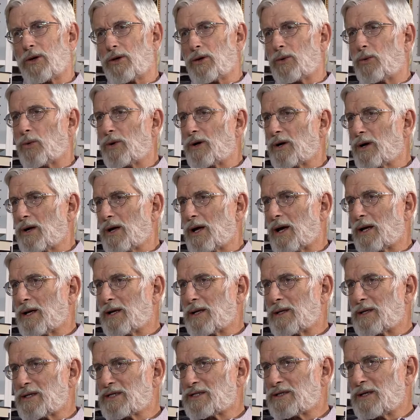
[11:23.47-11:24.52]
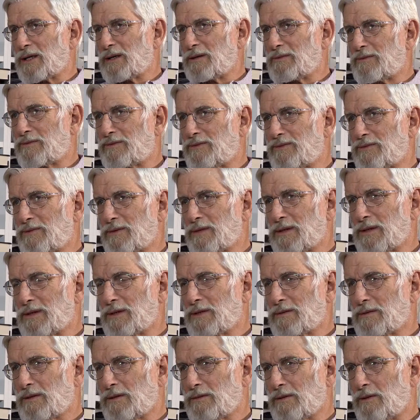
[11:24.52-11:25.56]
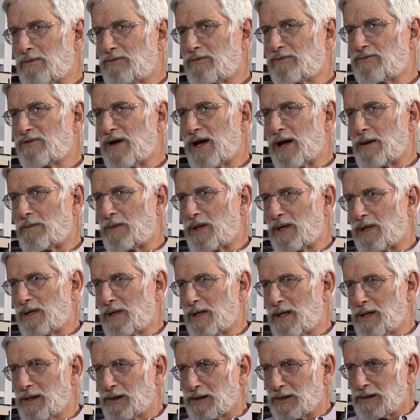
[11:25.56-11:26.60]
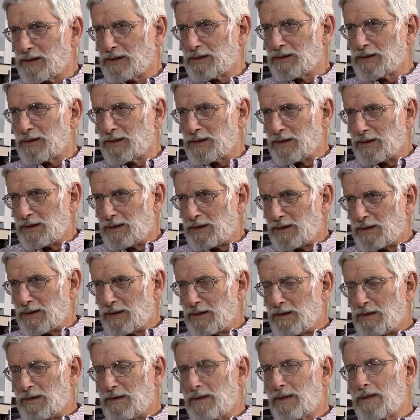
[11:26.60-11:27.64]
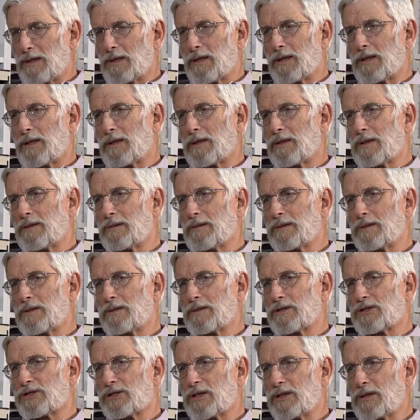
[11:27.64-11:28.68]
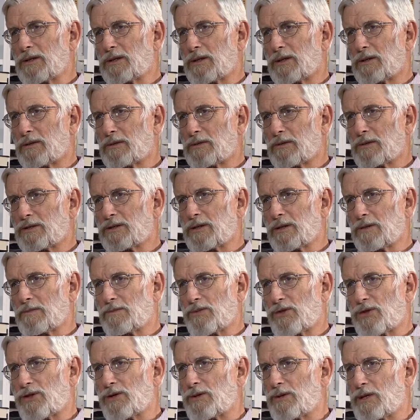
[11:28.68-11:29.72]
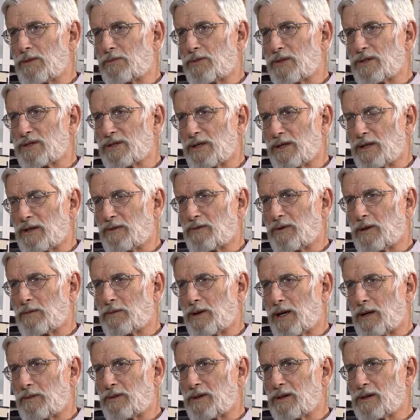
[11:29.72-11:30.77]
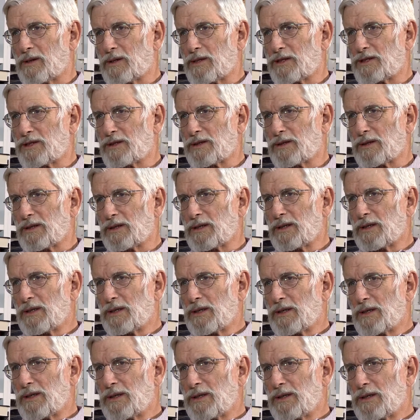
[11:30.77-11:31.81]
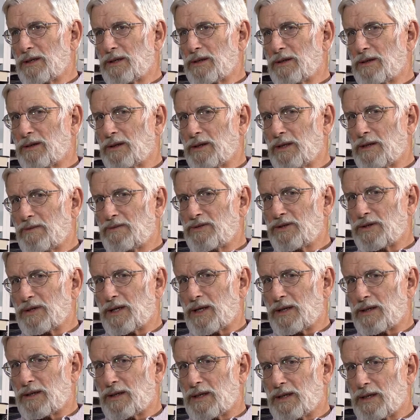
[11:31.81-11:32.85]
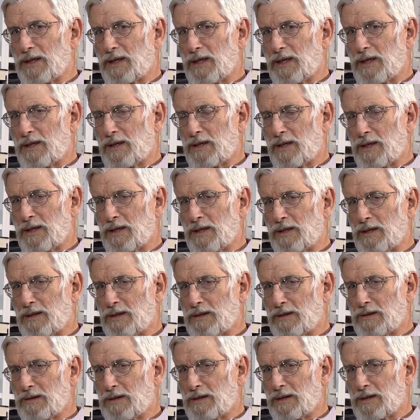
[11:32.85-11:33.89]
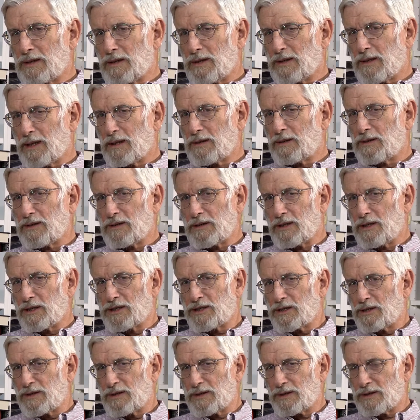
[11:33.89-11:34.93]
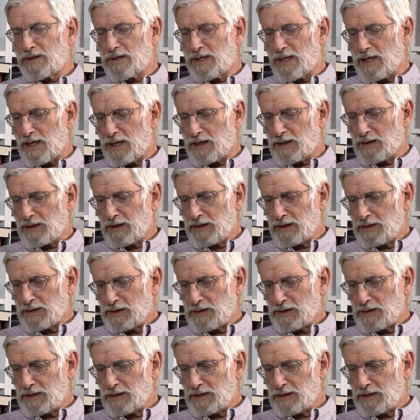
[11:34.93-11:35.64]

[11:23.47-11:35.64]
although we're not in a state of, of famine, uh, still some 30% of our population lives in, an, in, in conditions that